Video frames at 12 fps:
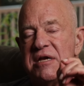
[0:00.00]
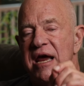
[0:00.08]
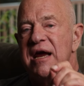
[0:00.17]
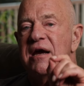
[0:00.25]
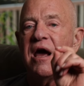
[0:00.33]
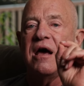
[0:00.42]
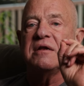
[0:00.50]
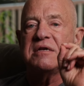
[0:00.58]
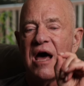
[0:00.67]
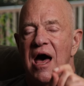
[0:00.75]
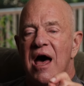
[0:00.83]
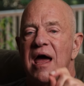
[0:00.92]
take
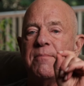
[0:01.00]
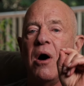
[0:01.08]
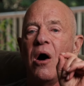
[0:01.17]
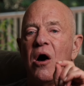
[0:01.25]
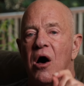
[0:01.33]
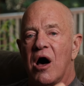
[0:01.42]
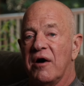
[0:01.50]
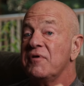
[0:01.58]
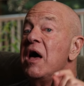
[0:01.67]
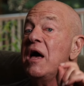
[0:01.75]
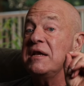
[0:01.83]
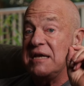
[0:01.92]
time
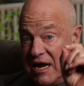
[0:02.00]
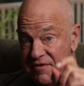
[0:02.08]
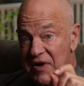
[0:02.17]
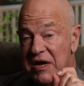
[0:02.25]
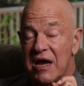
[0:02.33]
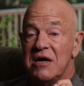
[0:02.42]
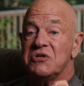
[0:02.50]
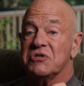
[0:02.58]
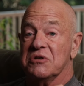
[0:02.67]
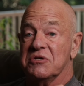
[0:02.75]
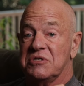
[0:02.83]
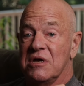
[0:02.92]
off. Take
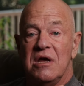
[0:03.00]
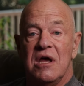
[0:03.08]
vacations.